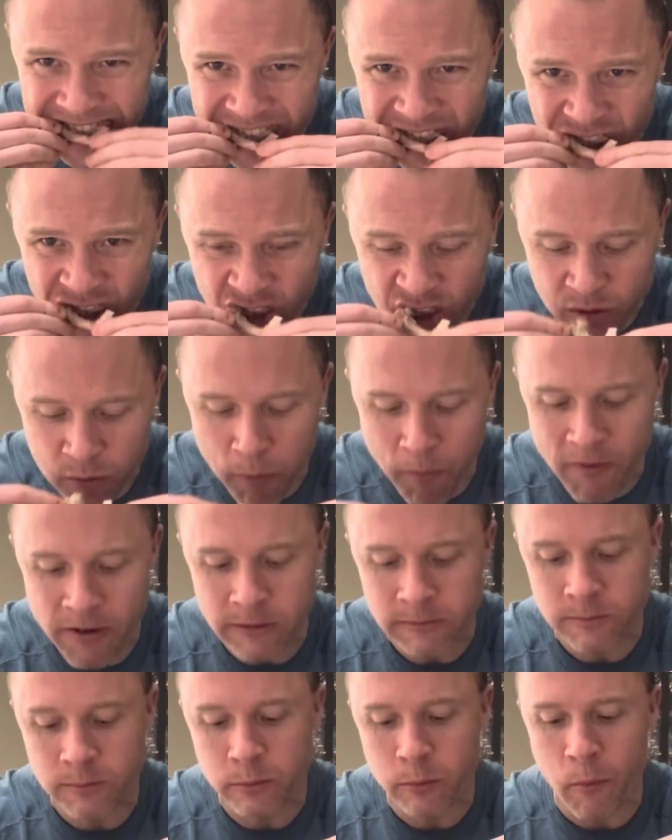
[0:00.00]
Meat,
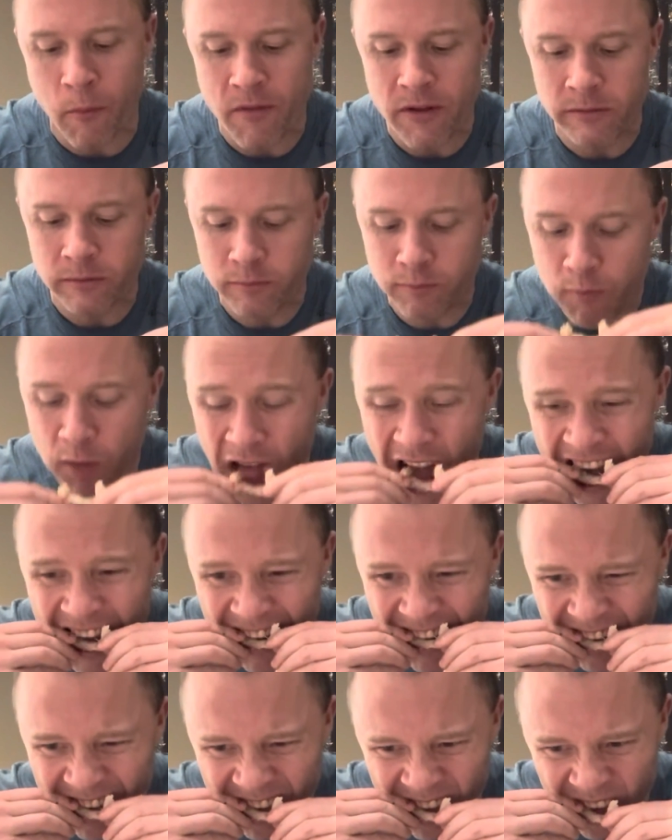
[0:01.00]
clean
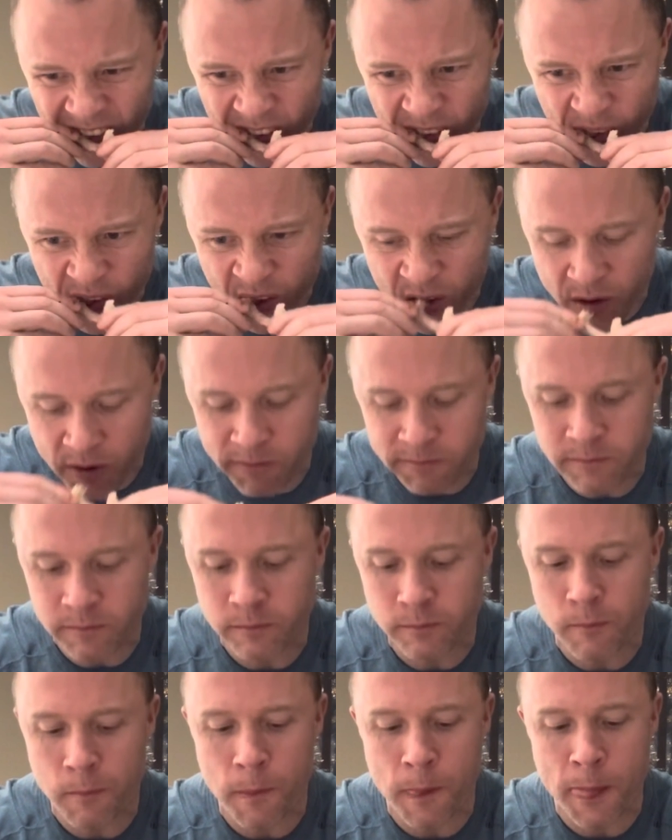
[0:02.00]
meat, and a pile of
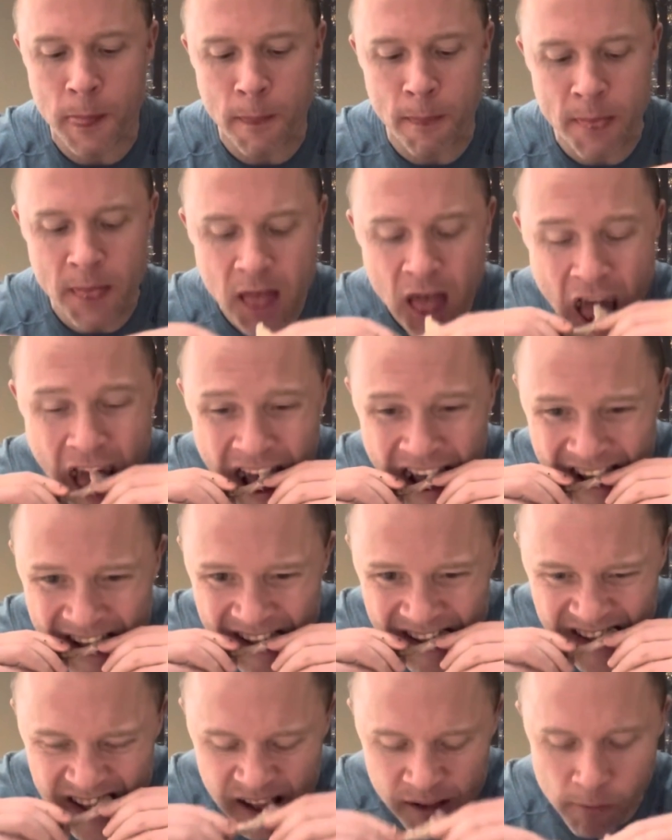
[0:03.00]
carbs, and you're going to get ripped
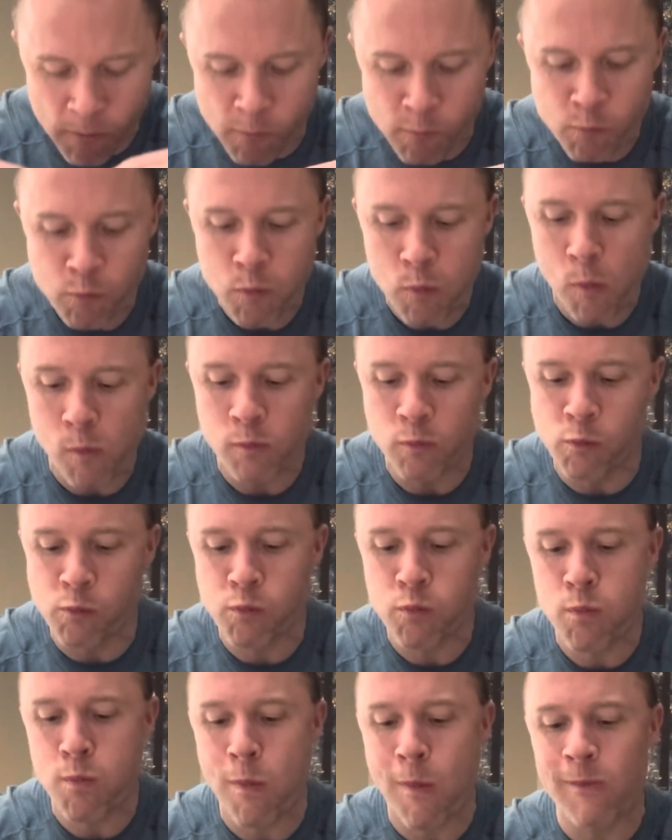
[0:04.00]
on OMAD.
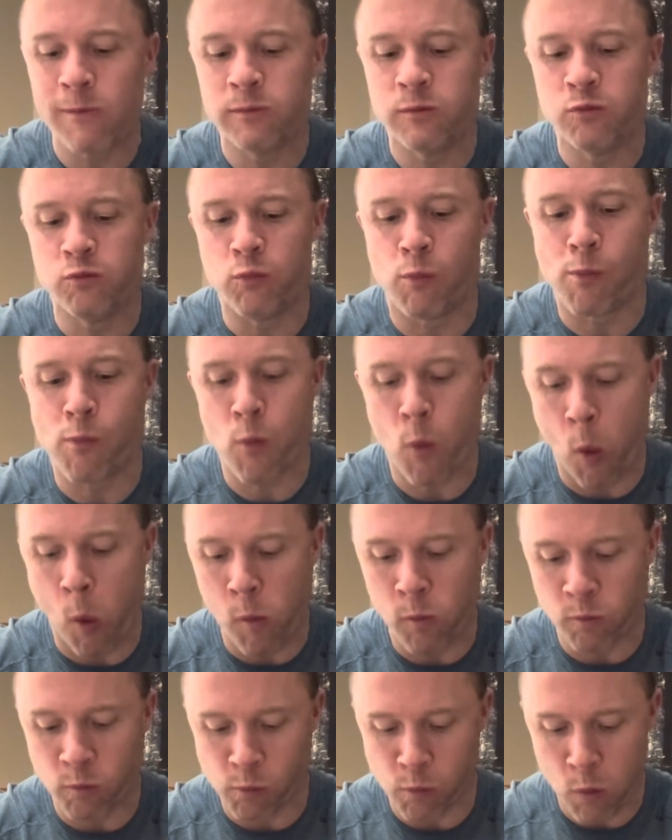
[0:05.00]

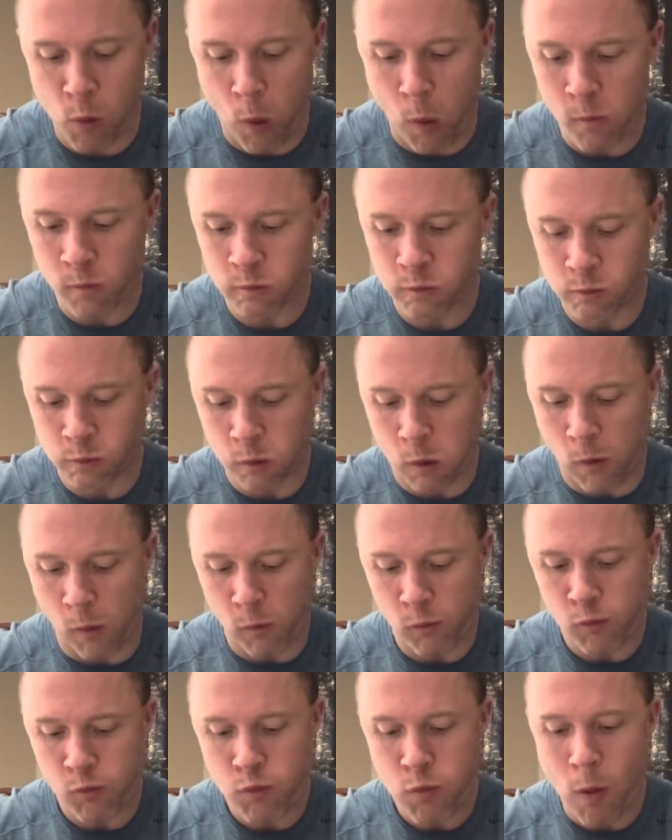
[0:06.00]
Okay, that's why
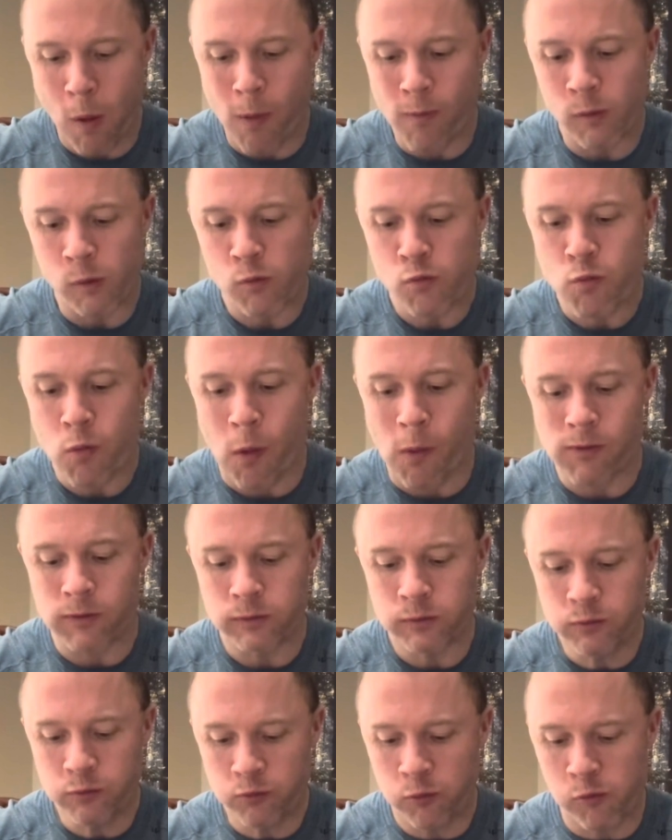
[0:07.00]
like
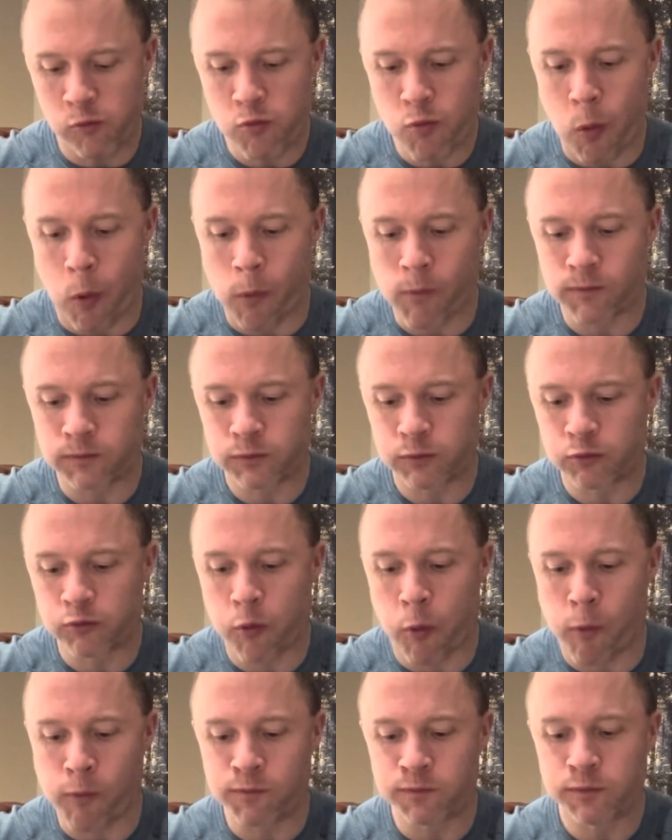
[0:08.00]
OMAD is the best reverse
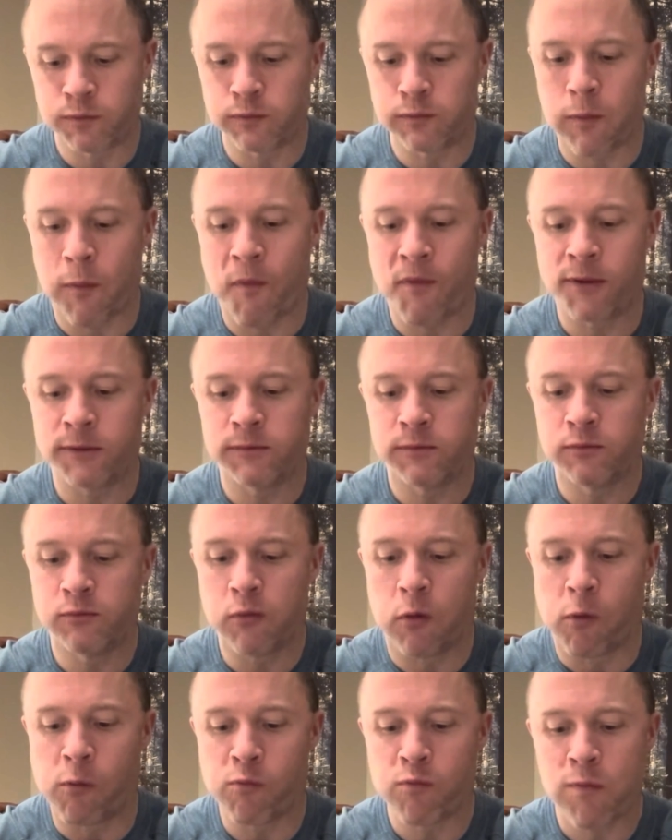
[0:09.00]
dieting strategy
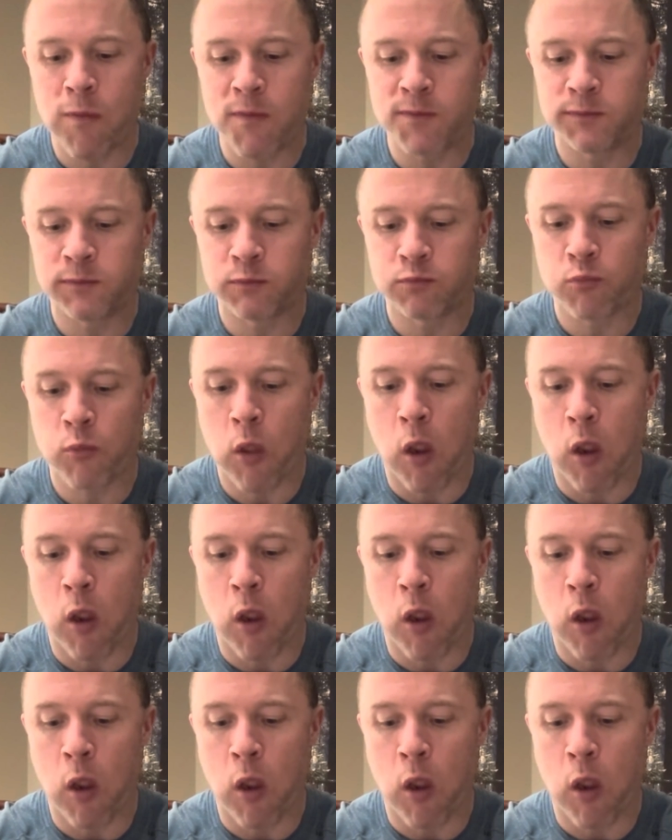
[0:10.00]
known to man.